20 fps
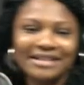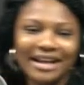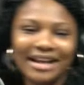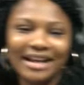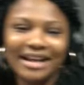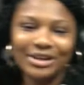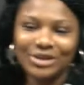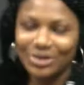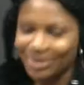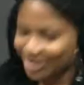
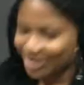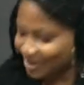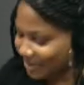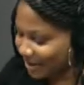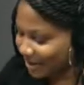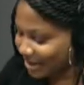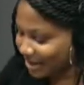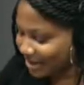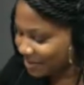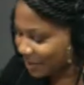Thank you. It's
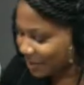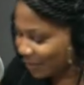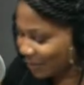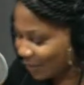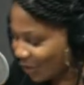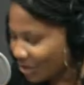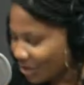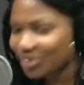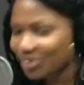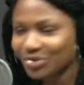been it's been
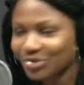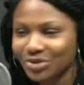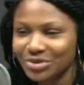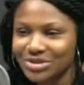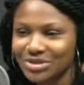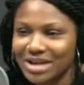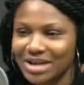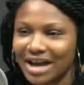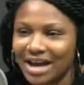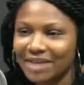wonderful
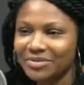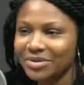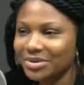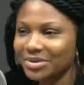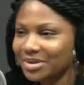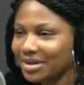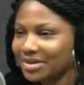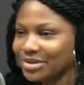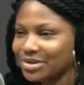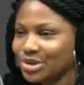to have you
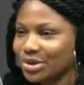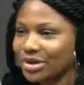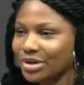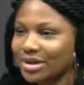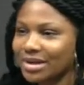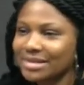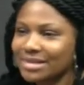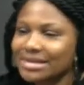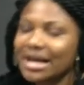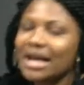here. Join
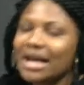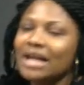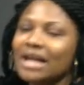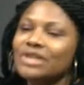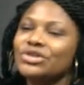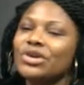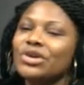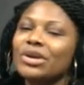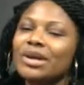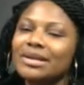us.
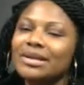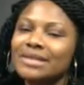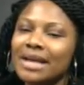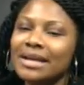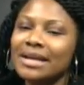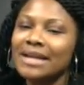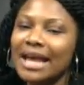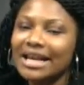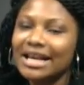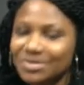Join us
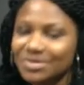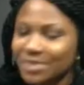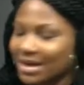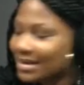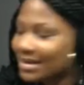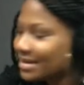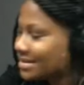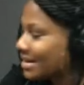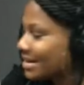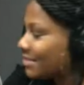next
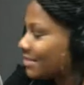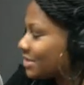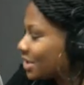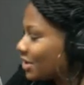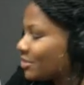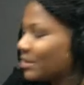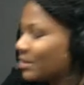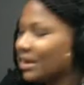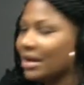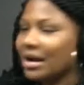week. This time is
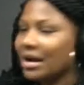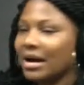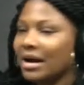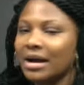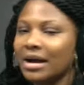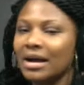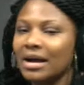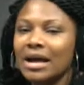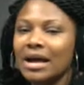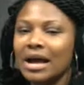going to be
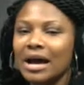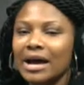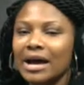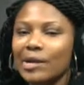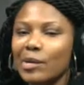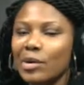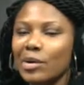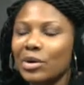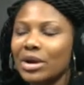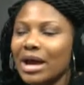uh,
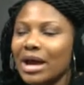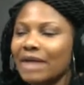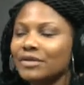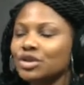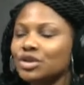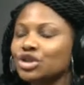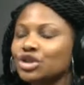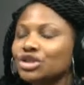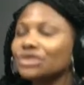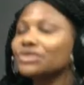uh, we're going to have
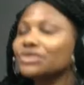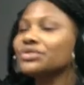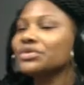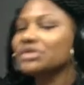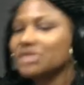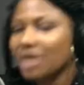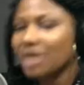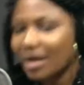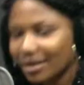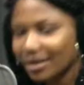a
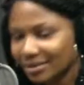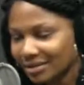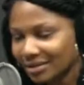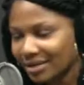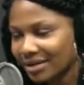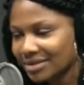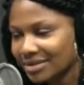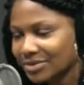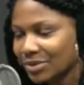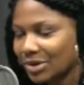children's
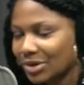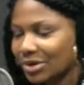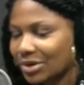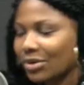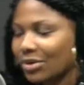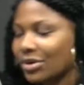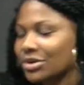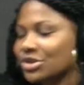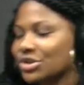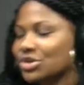author. We're
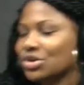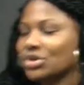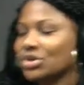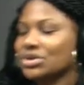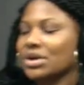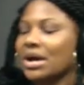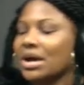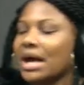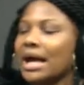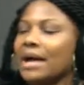going to talk
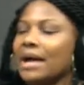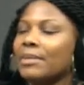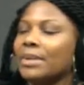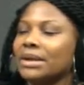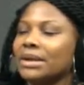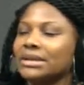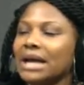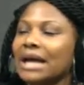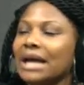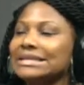to her
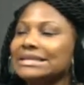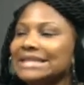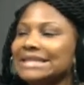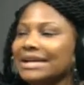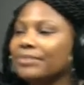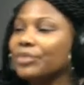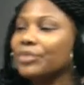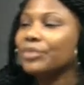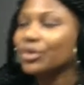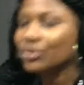about our
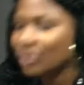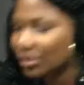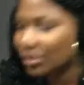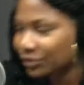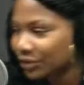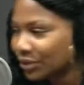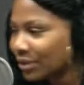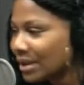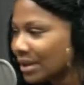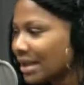debut
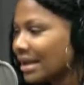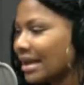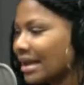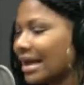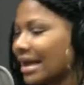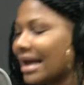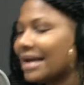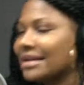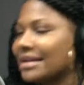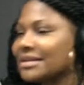novel,
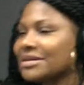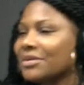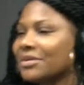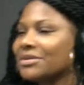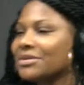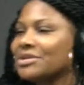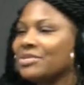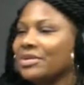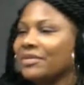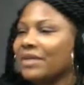and it's
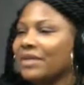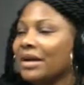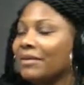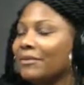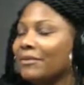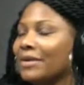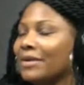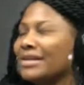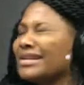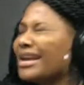going to be uh,
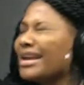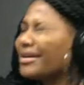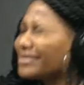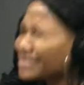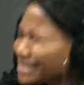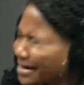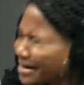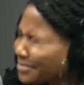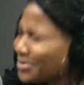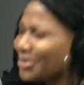a, a
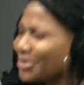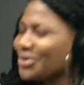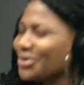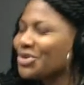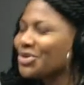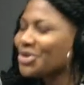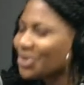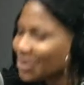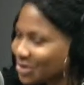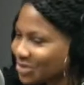debut
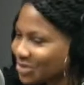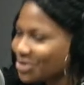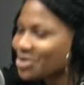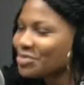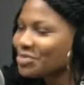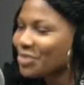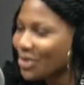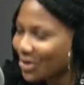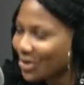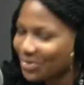children's
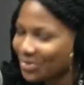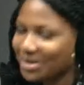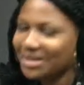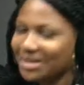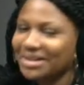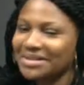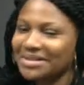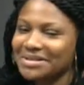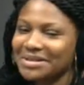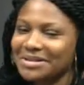book.
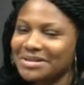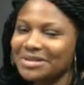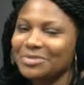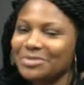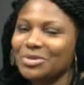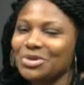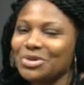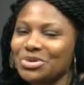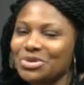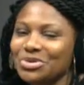Really, it's a
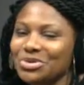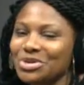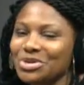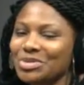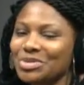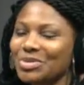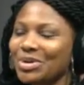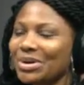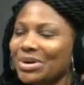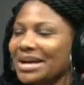debut
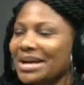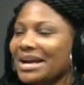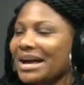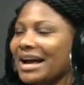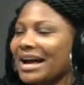children's book.